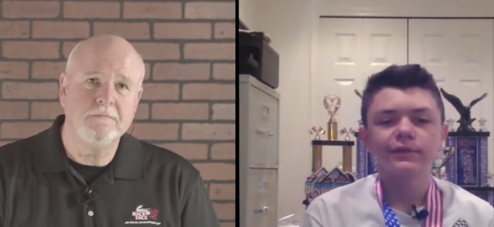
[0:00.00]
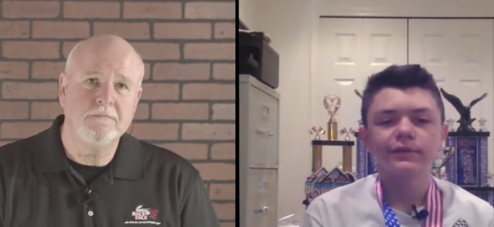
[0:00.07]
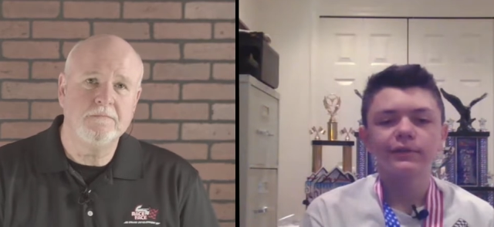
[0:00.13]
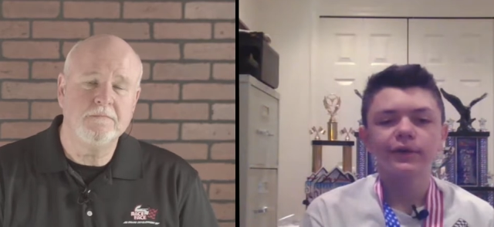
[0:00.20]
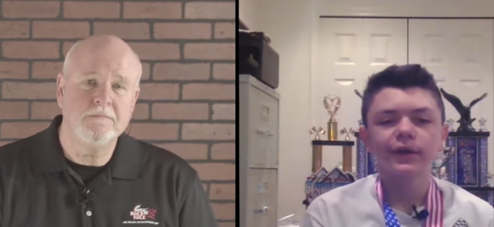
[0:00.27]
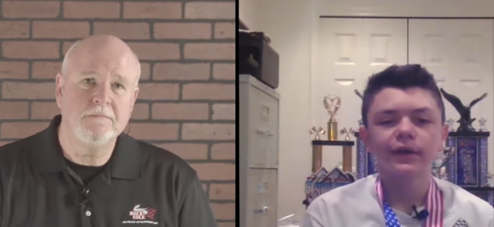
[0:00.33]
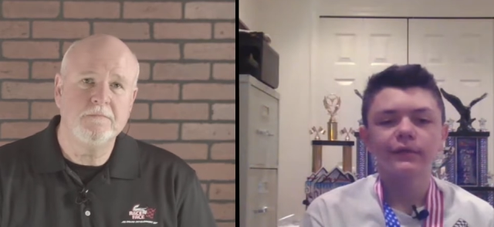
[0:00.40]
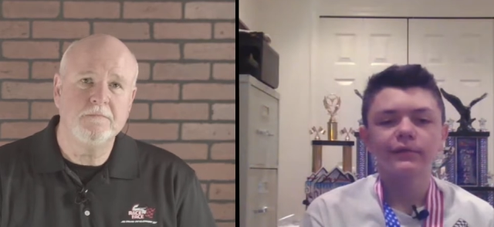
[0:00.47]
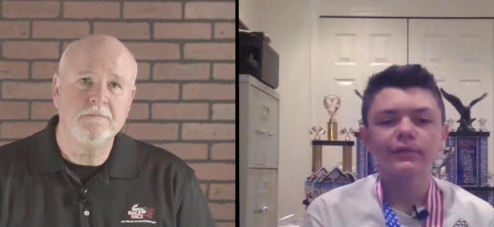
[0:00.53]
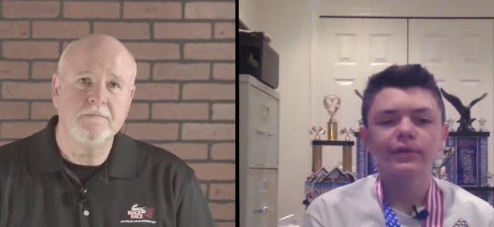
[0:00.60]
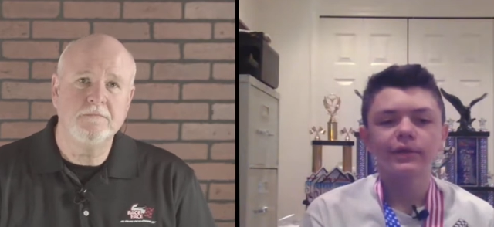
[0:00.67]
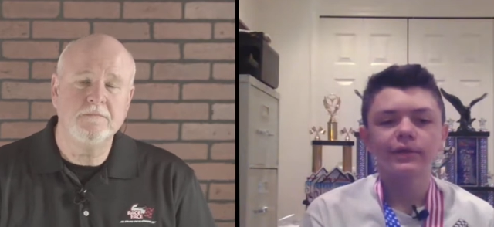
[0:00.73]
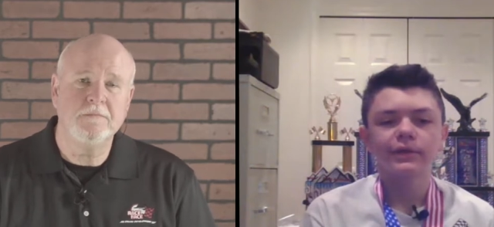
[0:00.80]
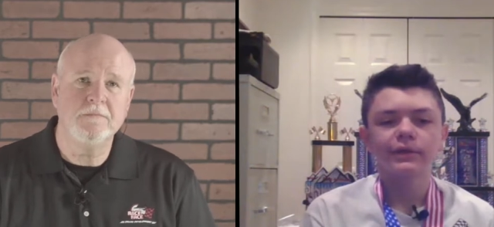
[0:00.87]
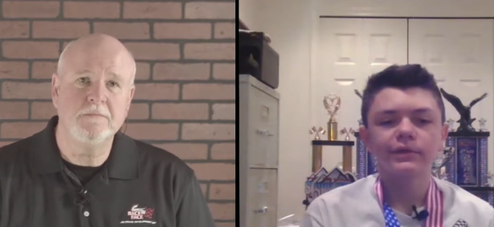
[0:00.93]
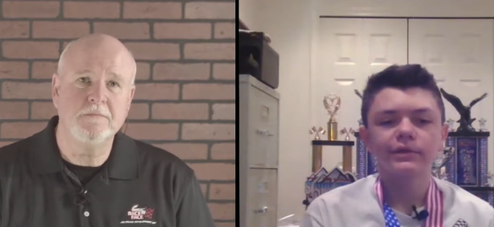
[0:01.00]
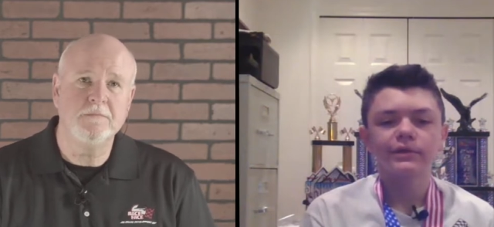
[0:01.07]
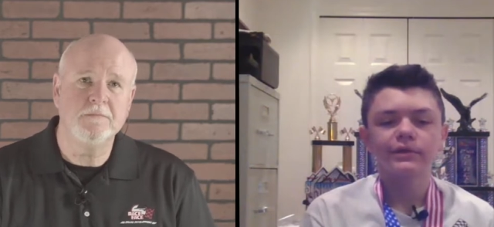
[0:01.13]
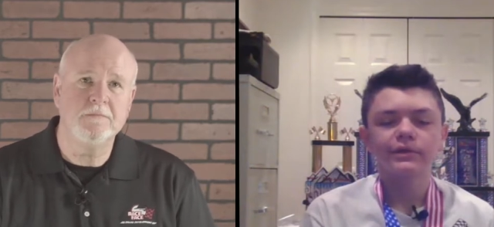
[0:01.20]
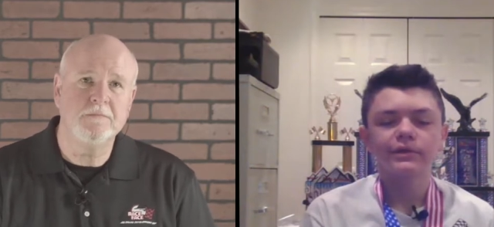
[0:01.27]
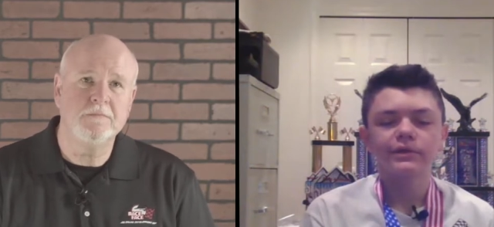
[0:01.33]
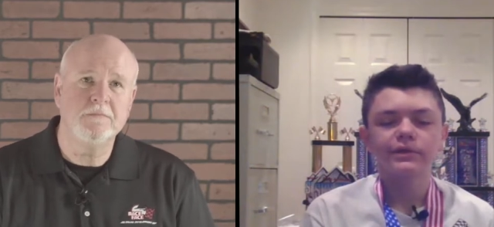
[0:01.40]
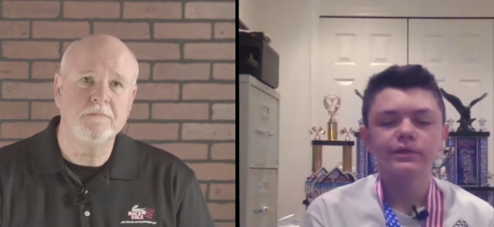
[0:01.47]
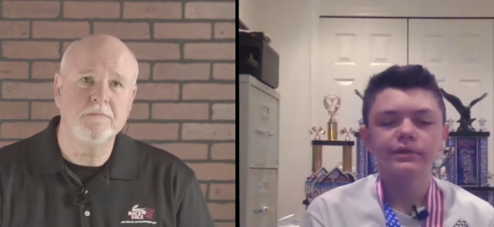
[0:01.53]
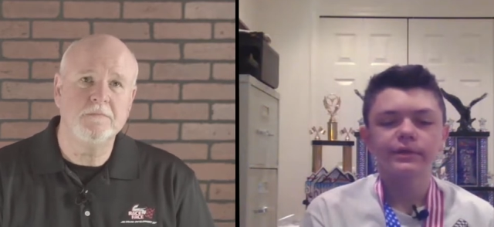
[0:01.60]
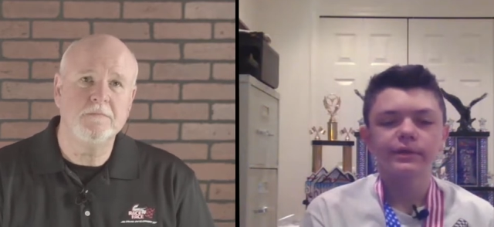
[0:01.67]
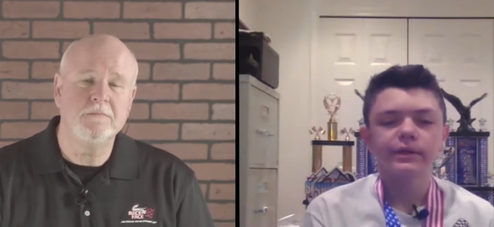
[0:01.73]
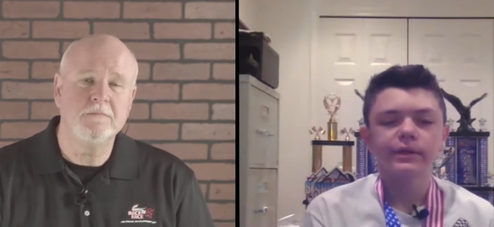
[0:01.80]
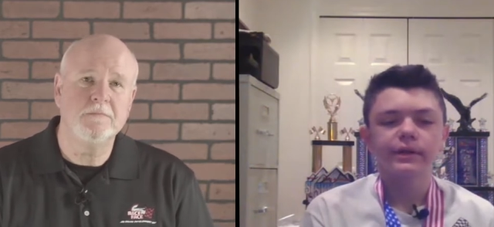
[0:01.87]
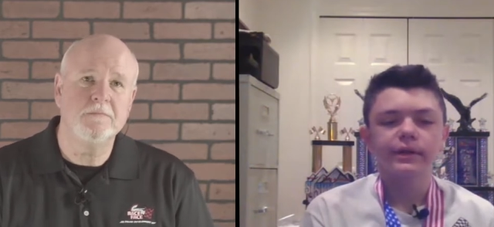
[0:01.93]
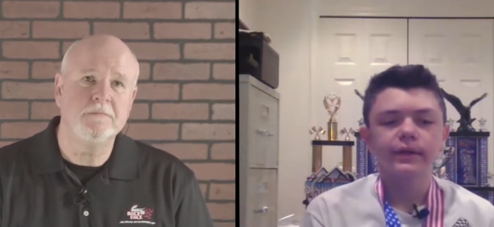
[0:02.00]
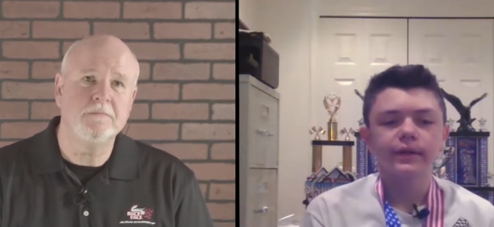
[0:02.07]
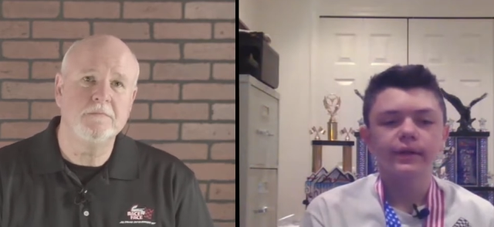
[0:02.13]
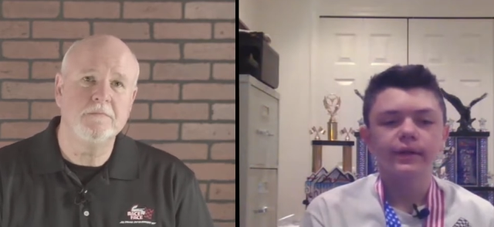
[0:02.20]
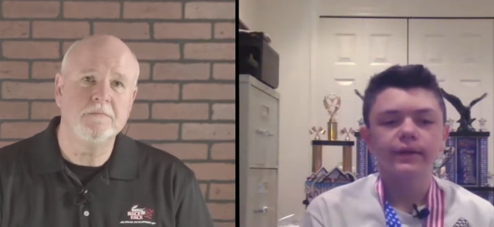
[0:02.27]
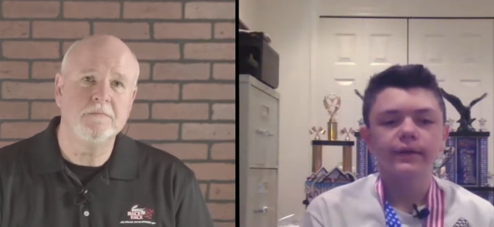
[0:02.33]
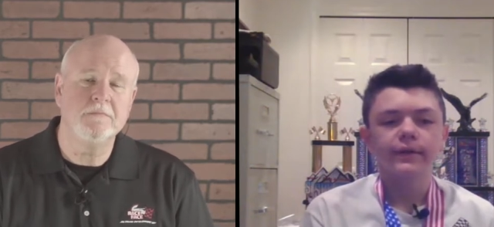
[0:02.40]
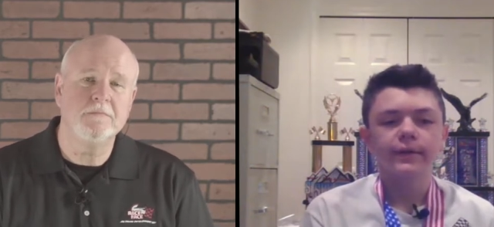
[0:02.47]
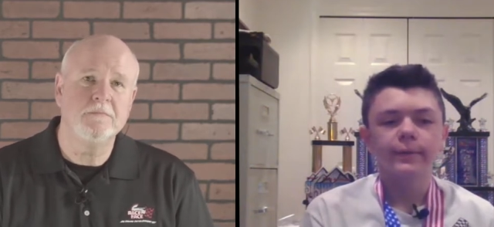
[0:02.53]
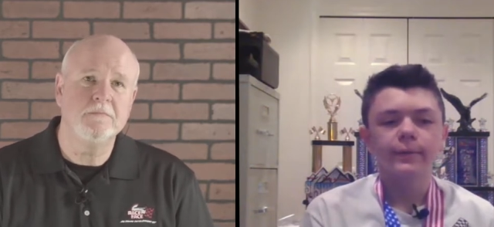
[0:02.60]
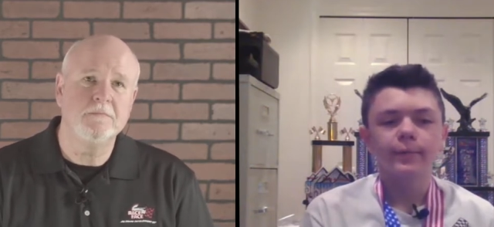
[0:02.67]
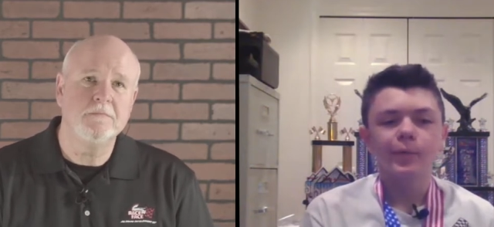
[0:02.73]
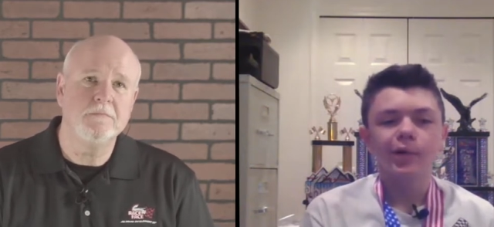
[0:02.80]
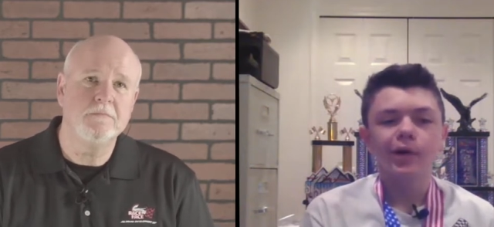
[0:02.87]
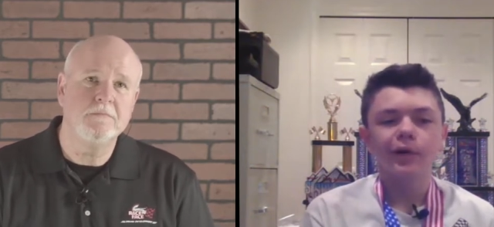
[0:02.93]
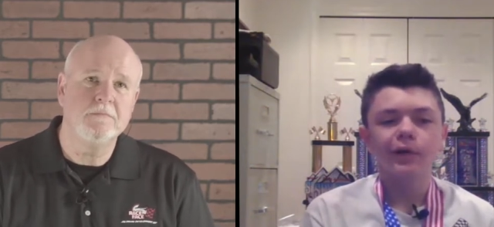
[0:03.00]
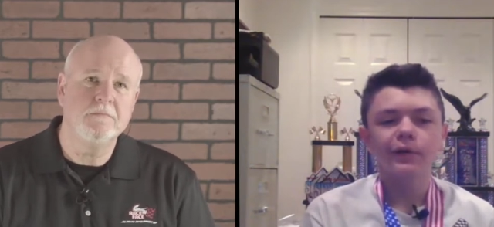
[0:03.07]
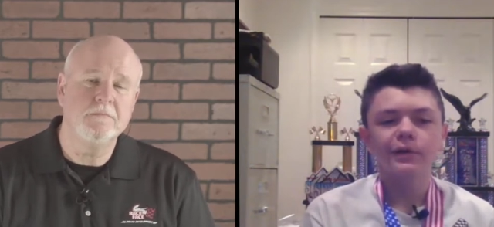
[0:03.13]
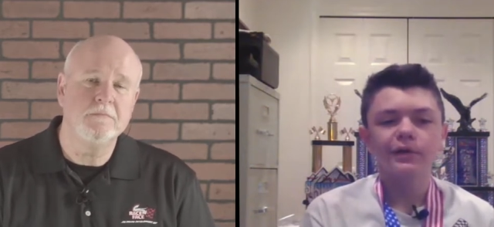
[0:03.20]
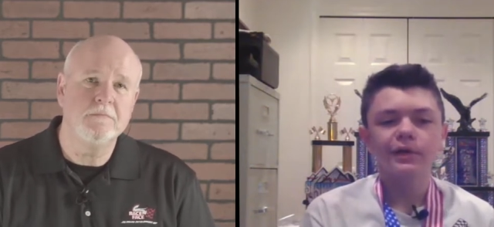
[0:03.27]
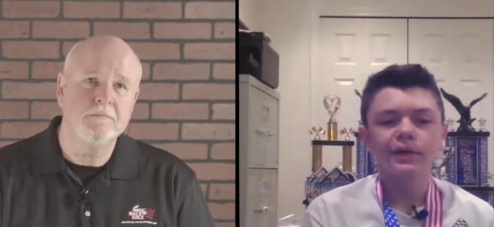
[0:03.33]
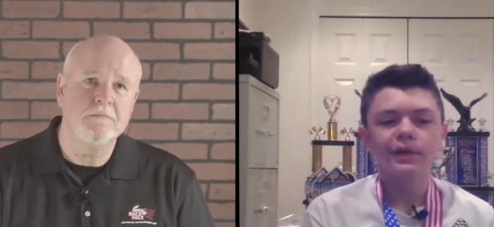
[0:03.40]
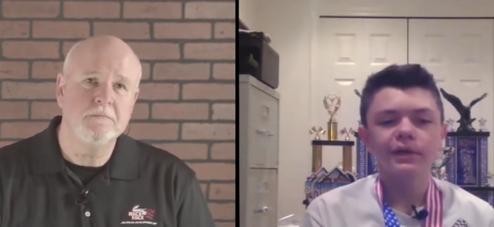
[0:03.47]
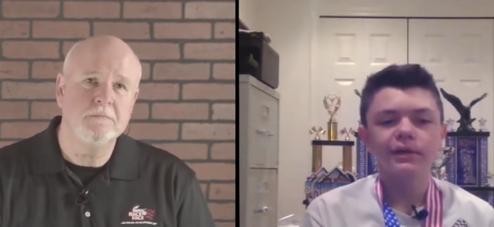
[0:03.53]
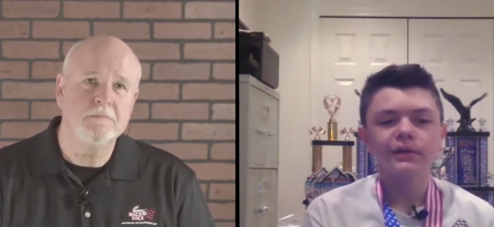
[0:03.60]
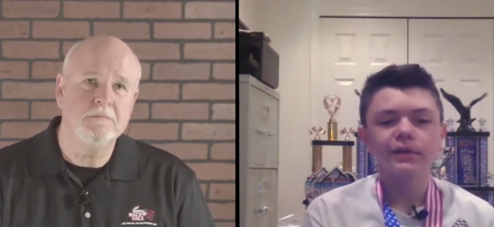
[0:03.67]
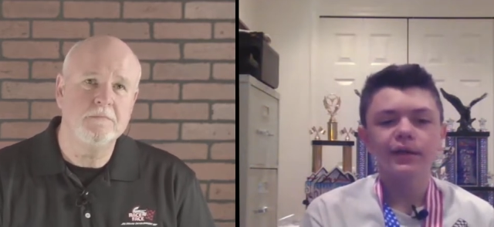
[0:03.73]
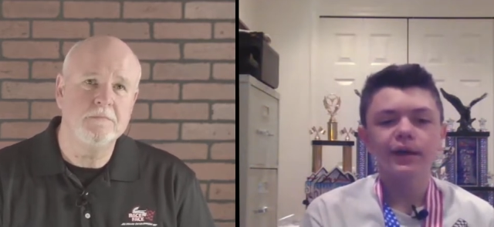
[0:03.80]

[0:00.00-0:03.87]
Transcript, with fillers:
Speaker 1: in five years, um, honestly,